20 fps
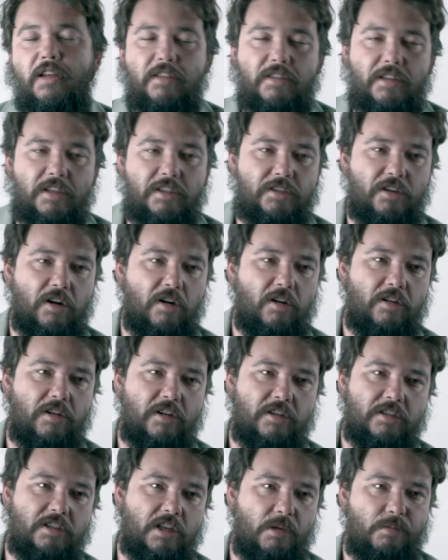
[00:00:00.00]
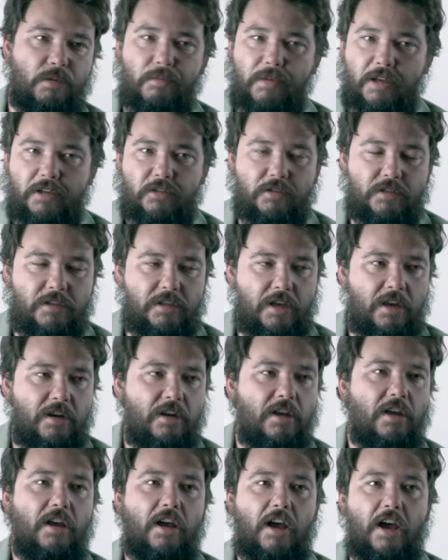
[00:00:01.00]
this card in a supplemental set?
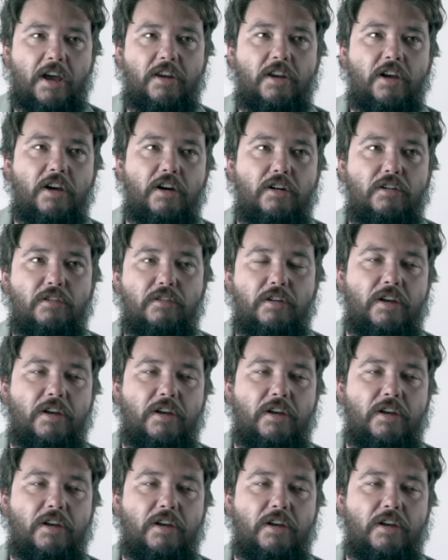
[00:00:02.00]
I know